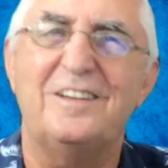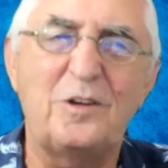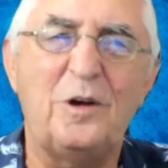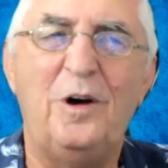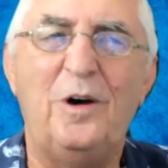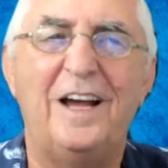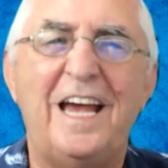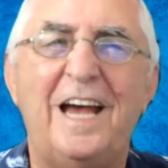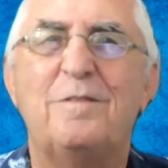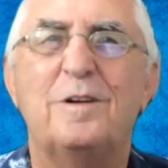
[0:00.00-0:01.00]
So I
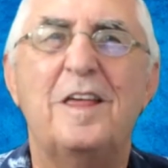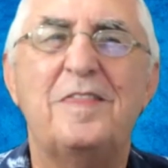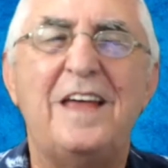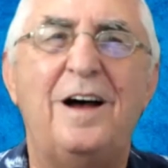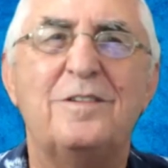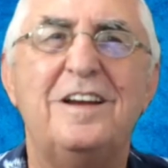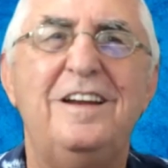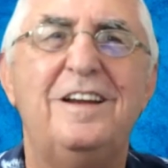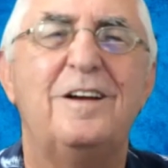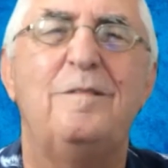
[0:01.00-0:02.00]
gave her the
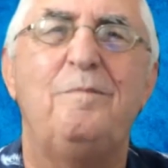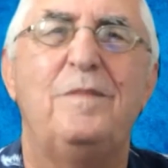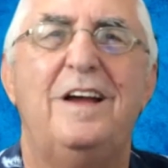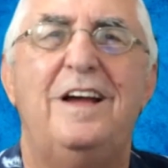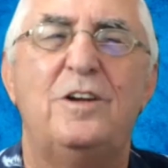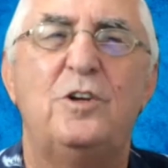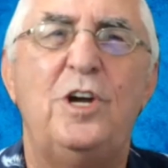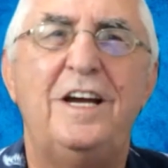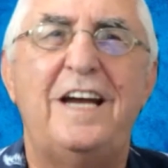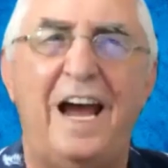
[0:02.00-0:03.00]
1,000.
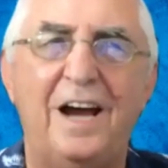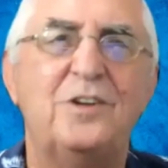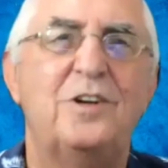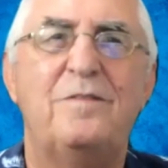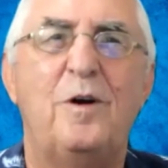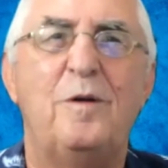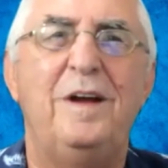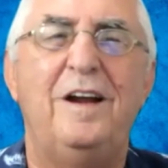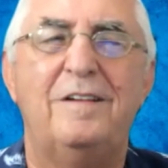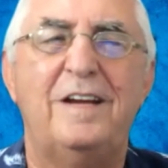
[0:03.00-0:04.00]
She cashed it for
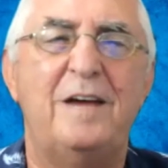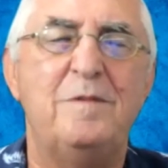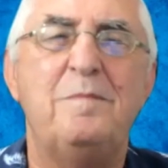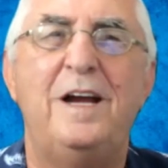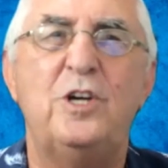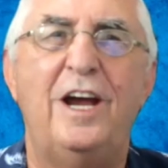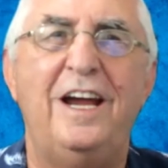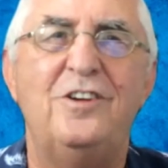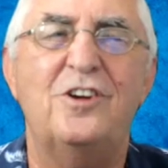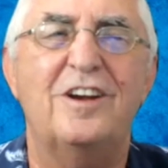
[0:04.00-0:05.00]
me or gave me my
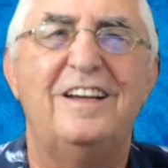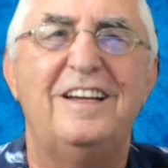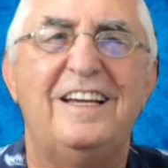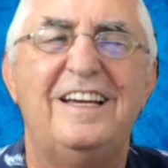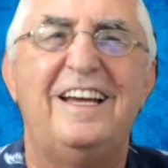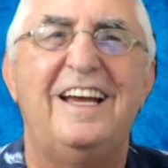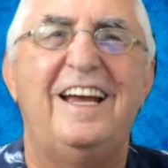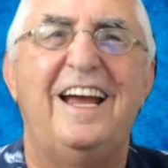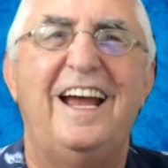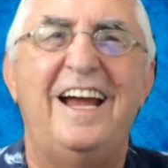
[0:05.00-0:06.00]
change.
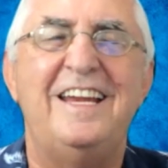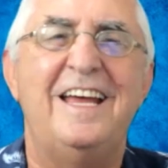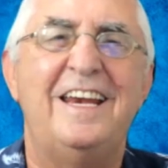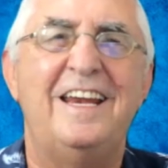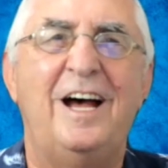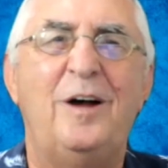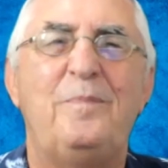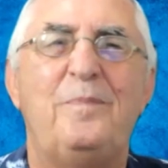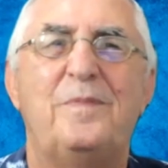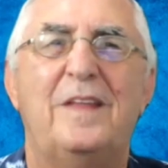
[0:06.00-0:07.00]
And then
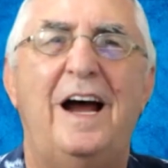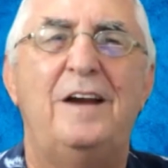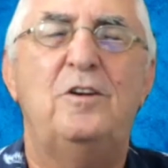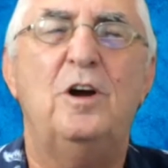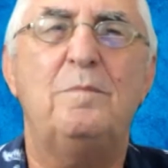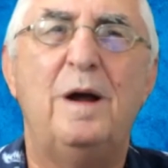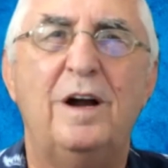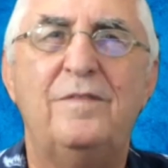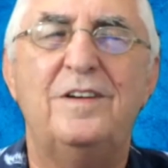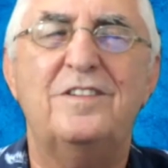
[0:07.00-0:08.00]
I took my
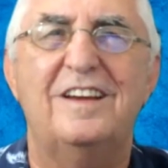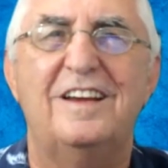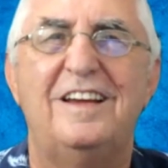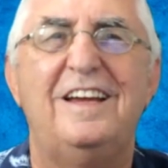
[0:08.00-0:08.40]
breakfast,